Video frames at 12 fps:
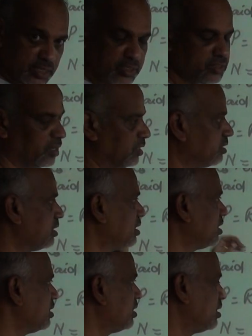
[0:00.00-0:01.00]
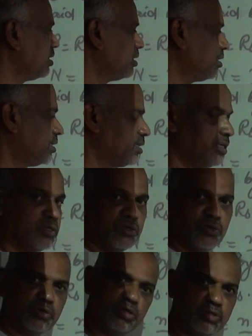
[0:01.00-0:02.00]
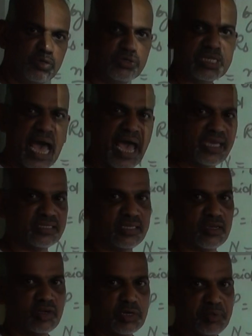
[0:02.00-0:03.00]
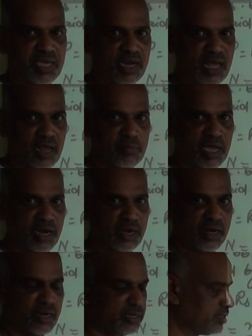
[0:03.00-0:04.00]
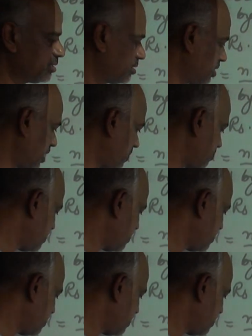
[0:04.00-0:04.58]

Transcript: So, don't use I is equal to PNR by 100. Okay.